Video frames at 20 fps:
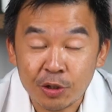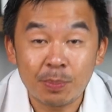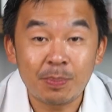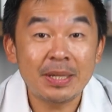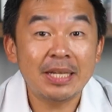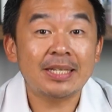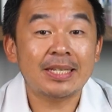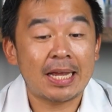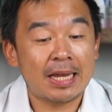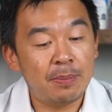So it
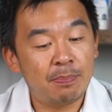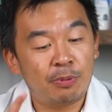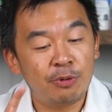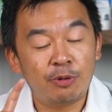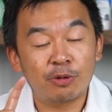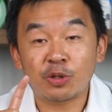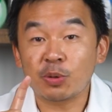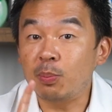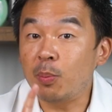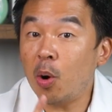means that it
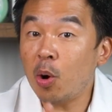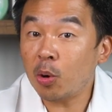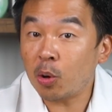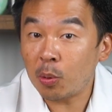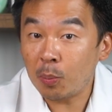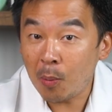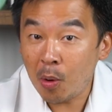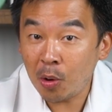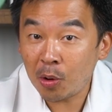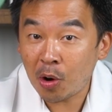produces more,
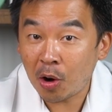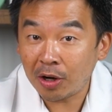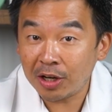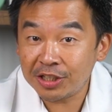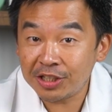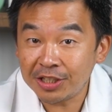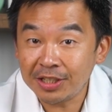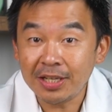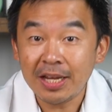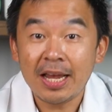more
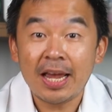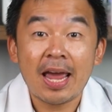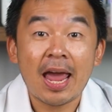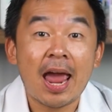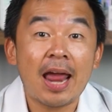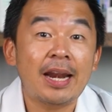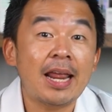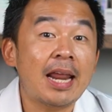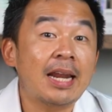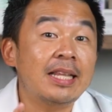collagen
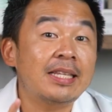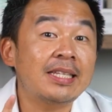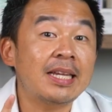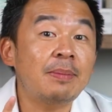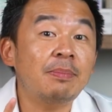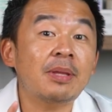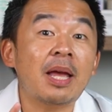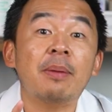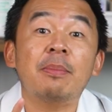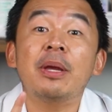and at the
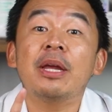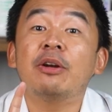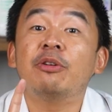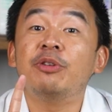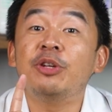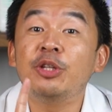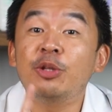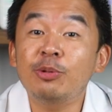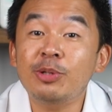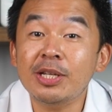same time
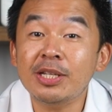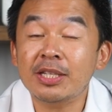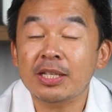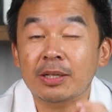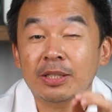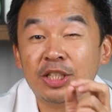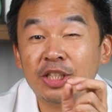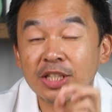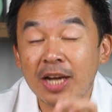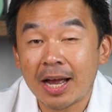reduces
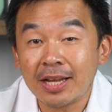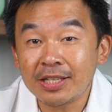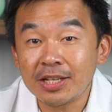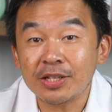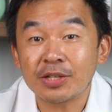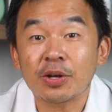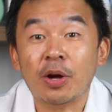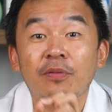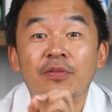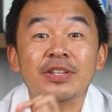the
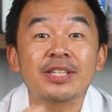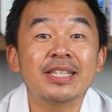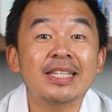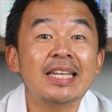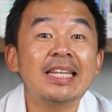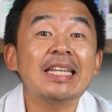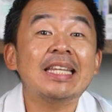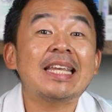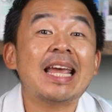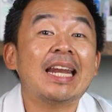chances of your
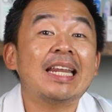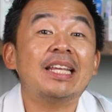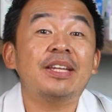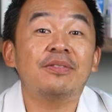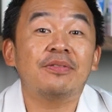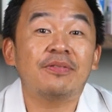skin getting